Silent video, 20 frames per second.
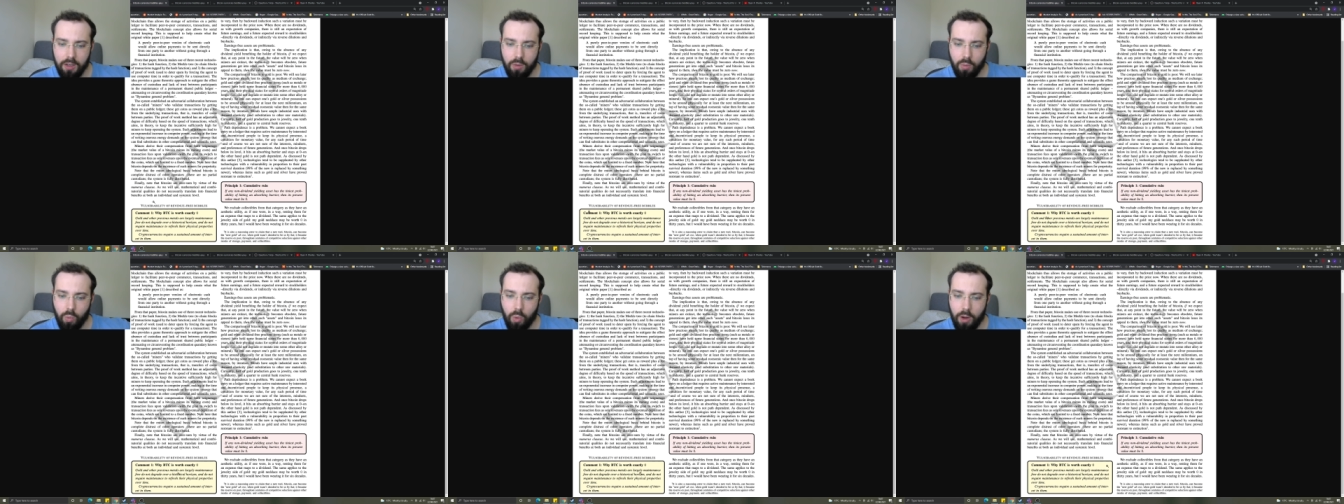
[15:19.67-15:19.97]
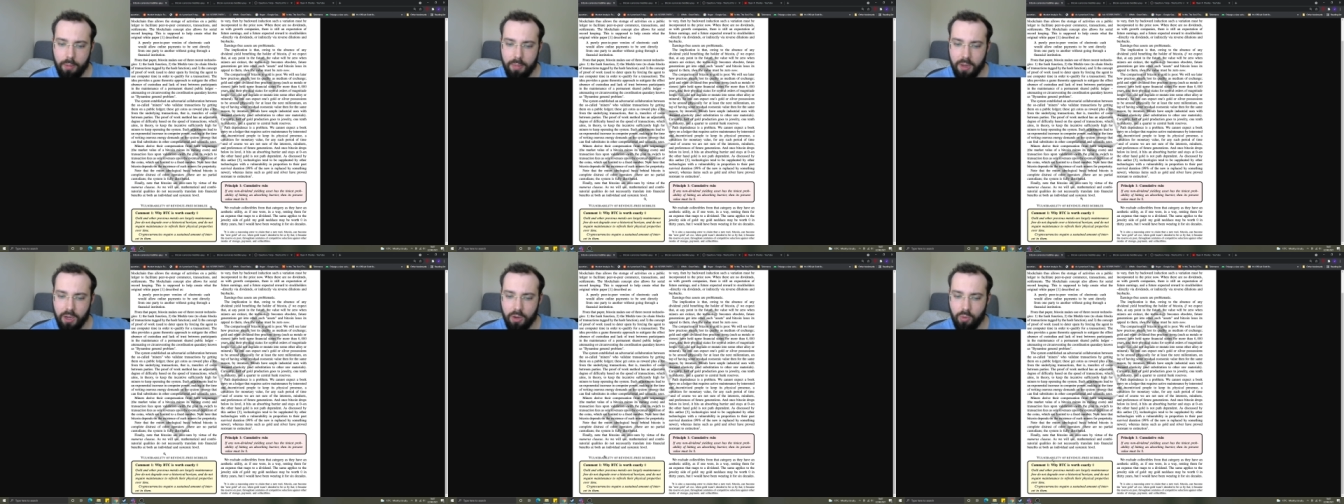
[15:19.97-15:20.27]
why
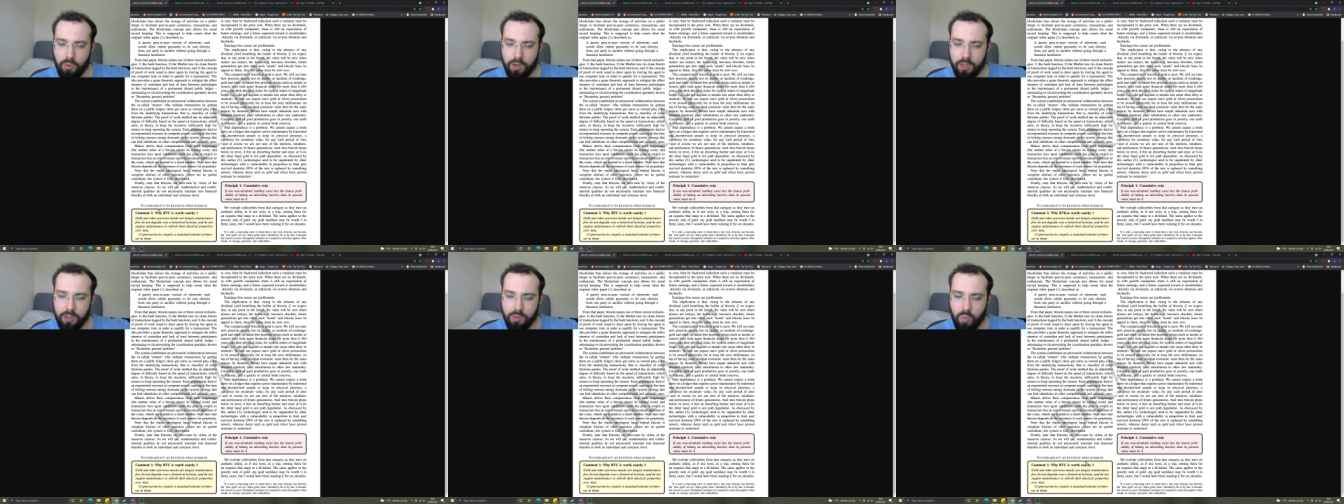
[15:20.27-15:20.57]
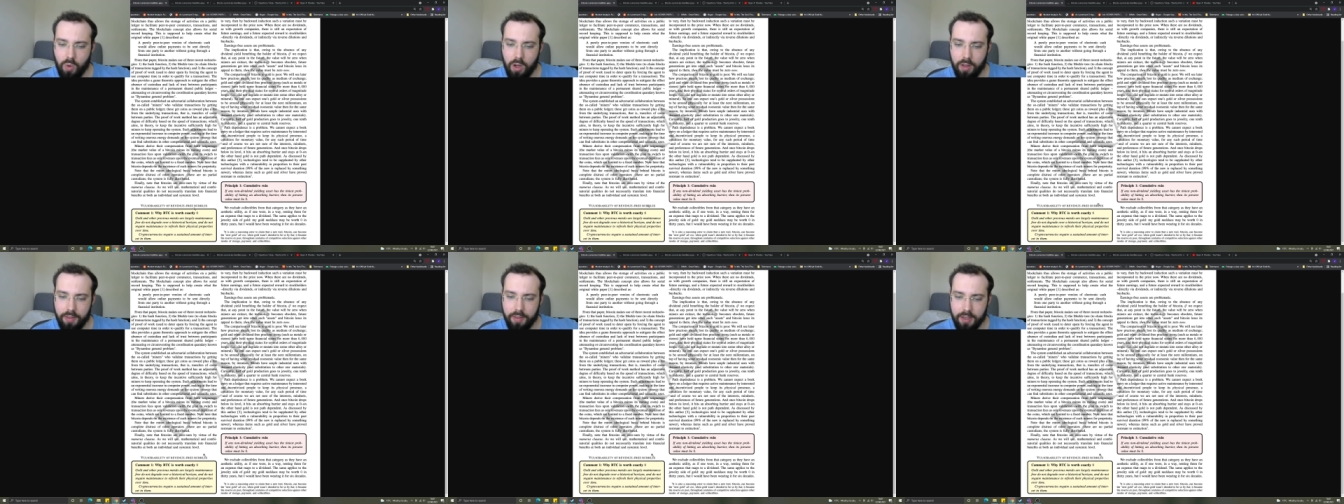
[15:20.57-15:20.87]
Bitcoin is
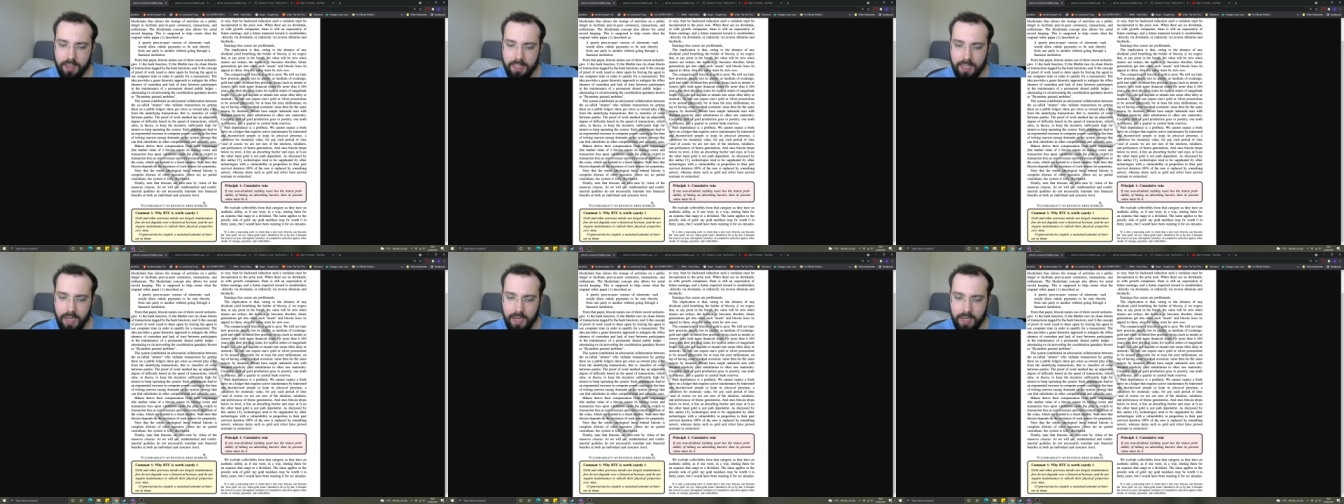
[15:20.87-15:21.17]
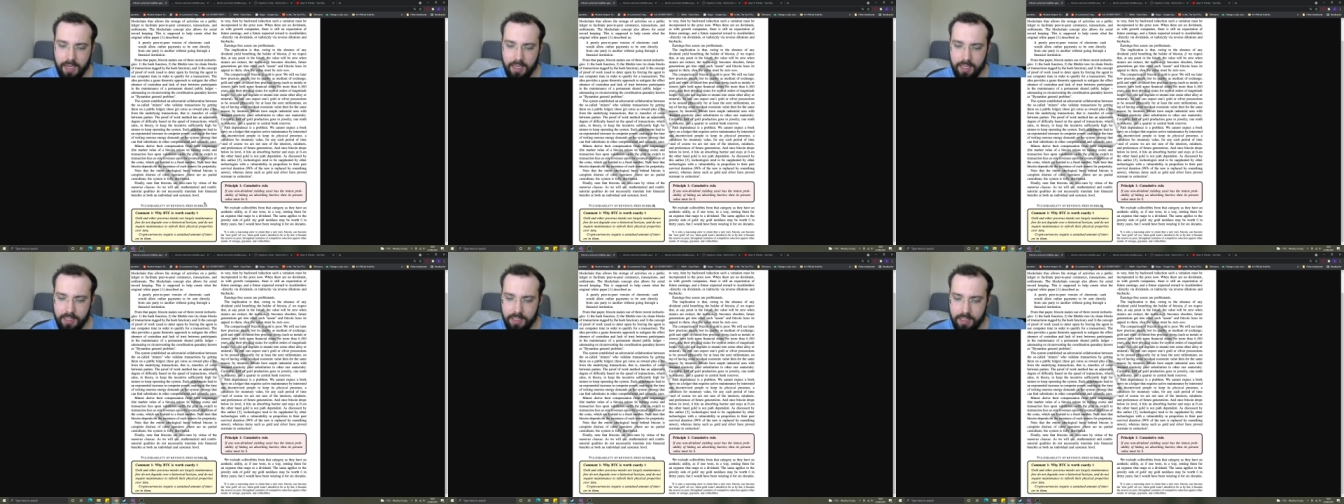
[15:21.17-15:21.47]
worth
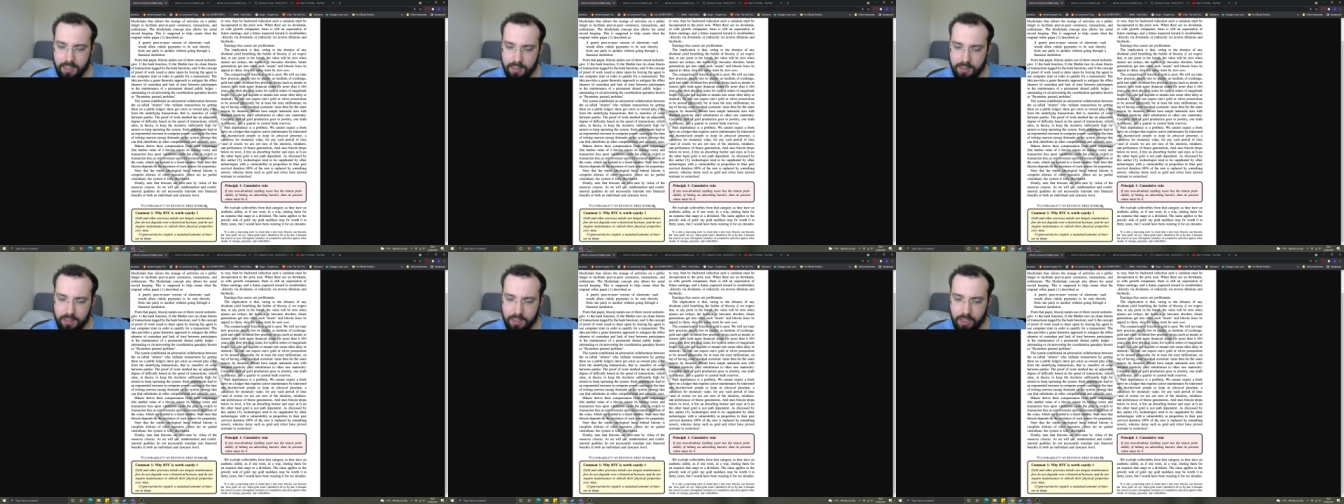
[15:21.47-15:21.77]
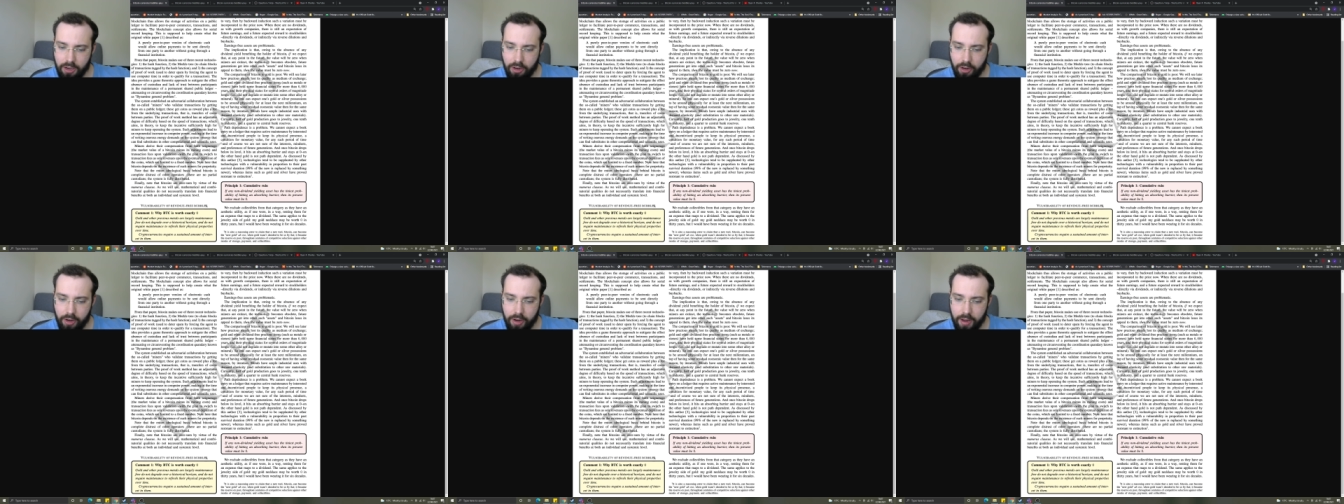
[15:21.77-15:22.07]
exactly
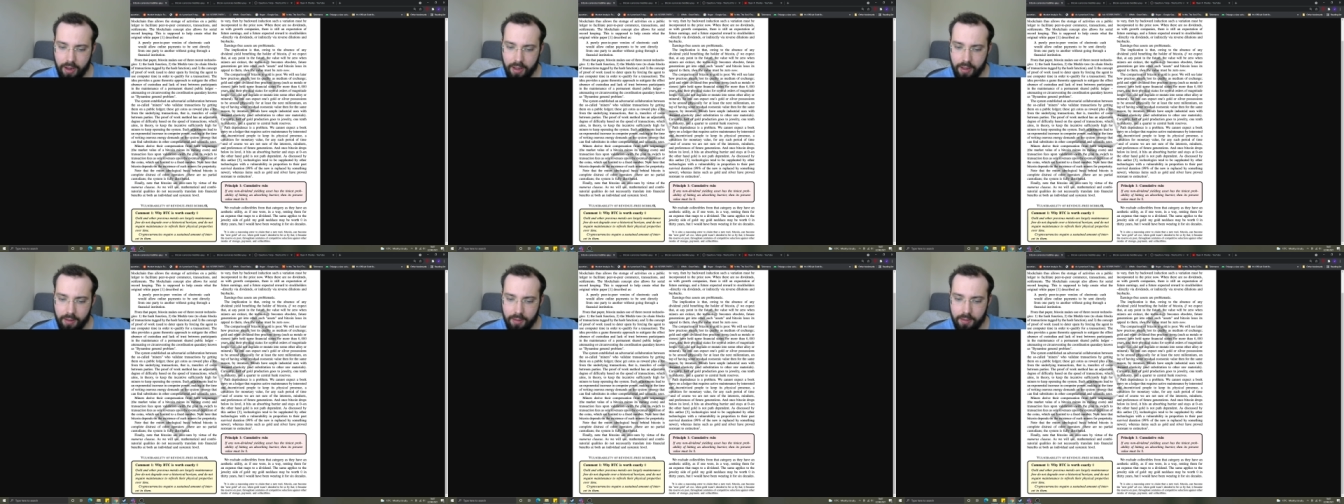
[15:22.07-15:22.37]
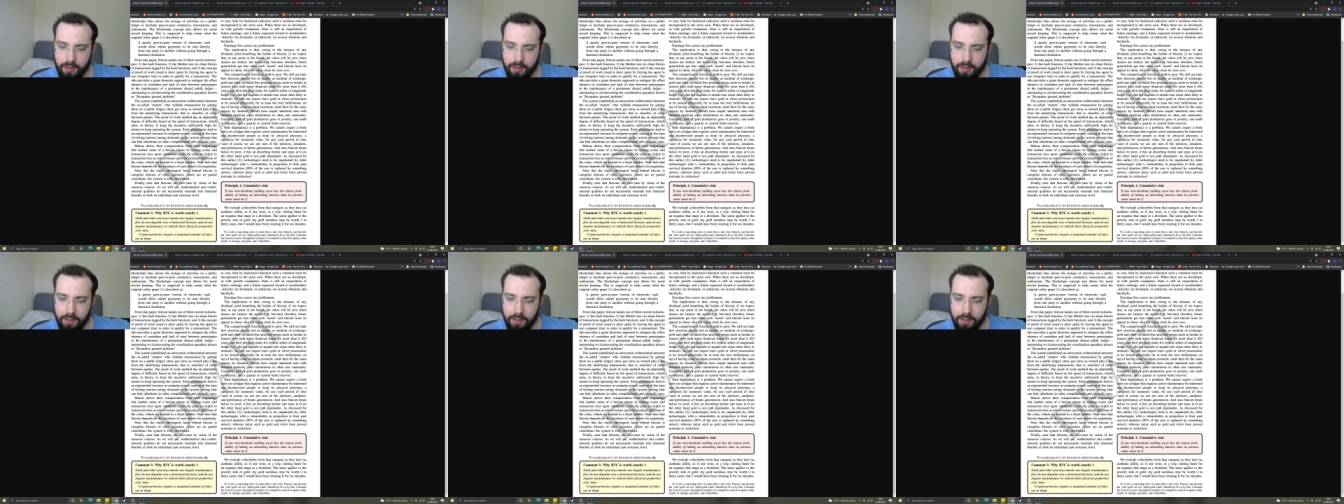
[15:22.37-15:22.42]
zero here